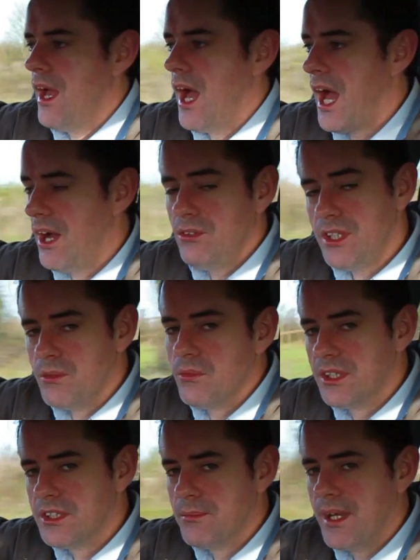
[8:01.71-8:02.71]
Audi
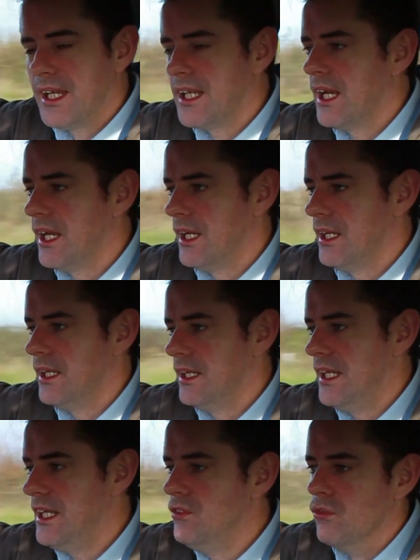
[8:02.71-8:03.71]
want to make
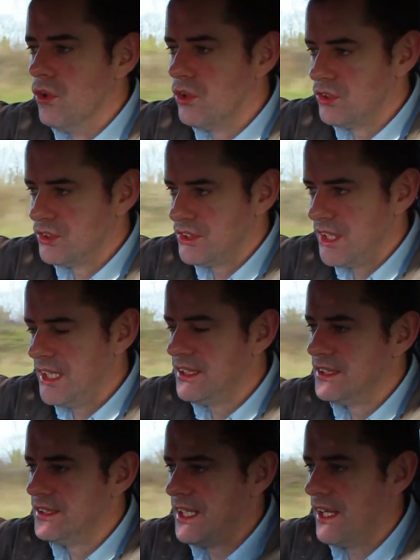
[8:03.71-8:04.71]
inroads
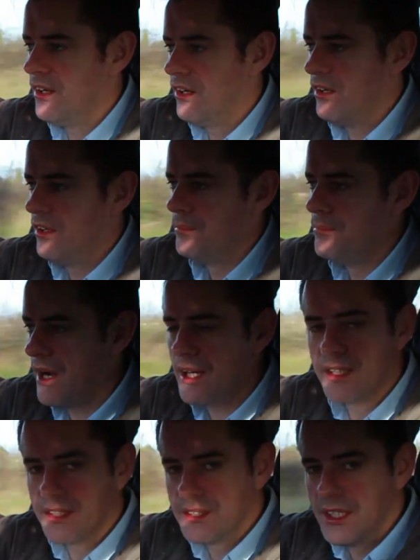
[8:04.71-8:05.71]
into their
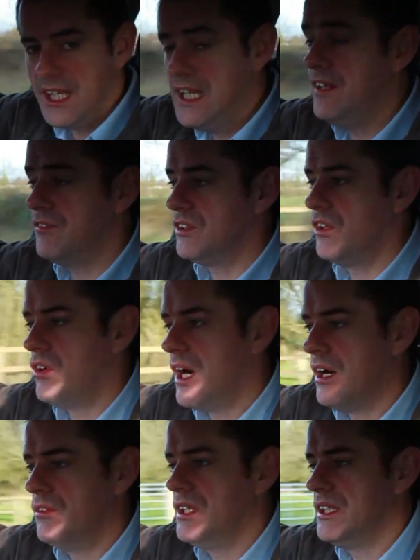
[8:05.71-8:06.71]
market, even though
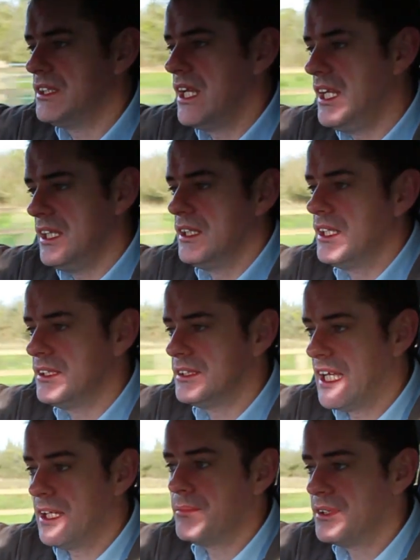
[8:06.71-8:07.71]
Audi's in the
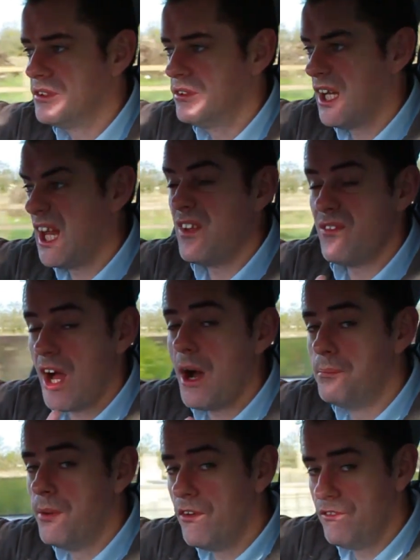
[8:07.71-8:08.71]
segment kind of
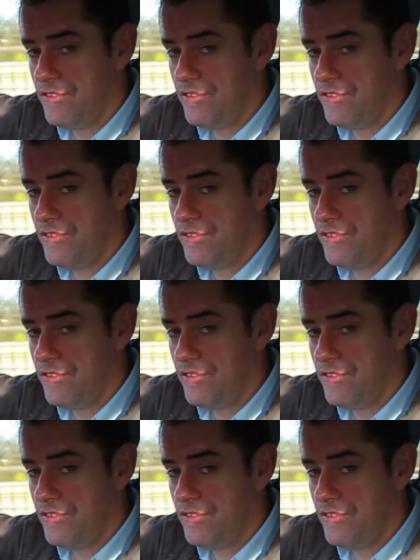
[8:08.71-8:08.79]
above